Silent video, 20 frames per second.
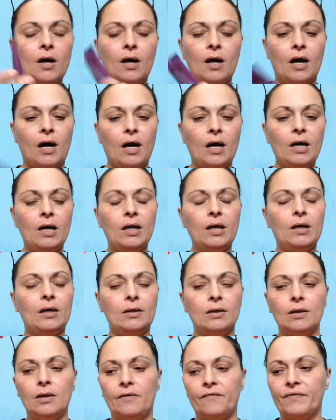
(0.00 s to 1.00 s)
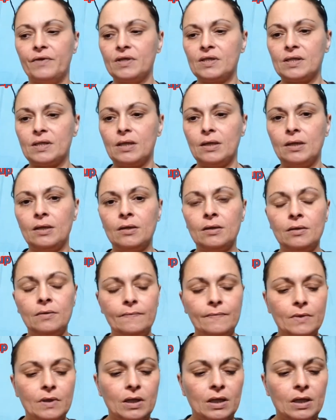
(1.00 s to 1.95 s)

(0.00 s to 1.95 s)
I love this thing.